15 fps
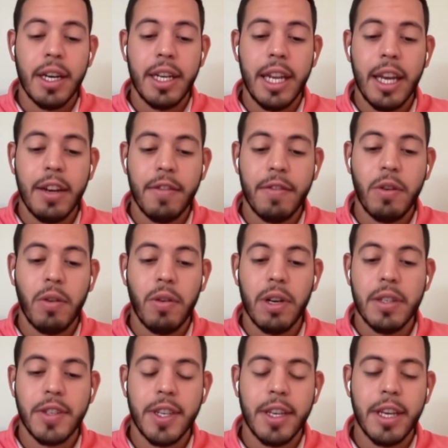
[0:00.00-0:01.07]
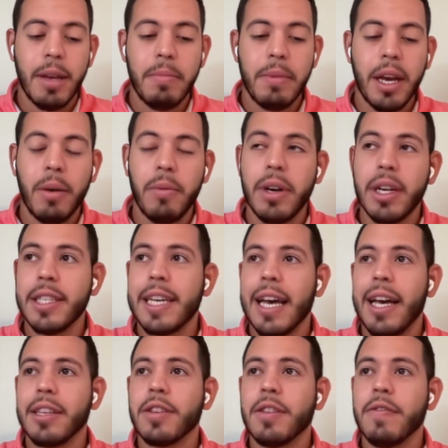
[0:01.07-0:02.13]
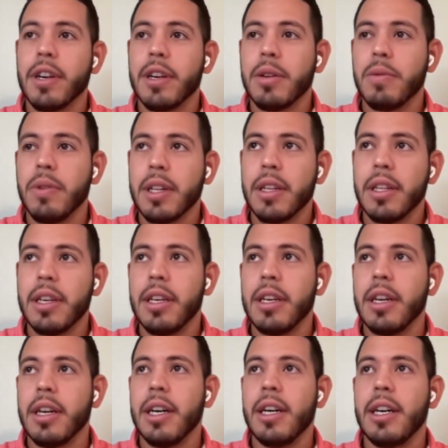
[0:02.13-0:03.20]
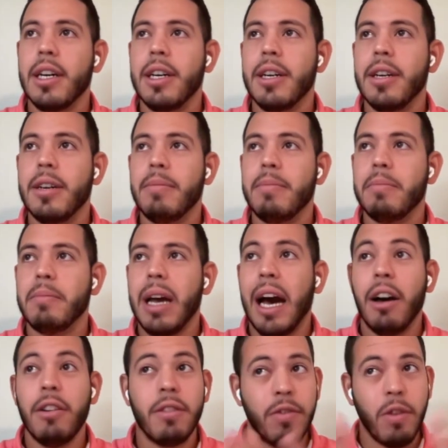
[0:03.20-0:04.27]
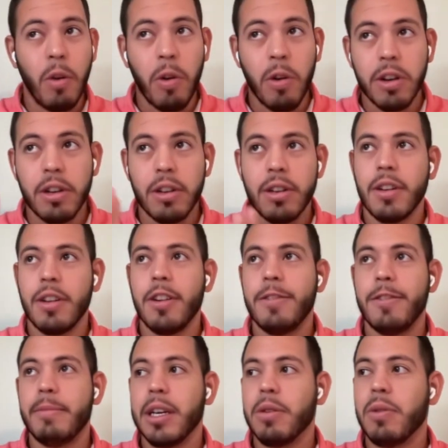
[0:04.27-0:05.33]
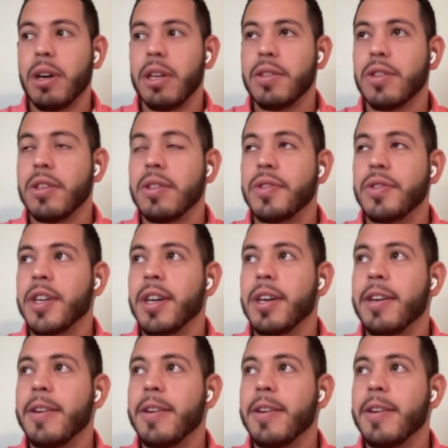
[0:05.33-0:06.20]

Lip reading: native coin, CKB, I wanted to ask you very quickly, out of order of my questions.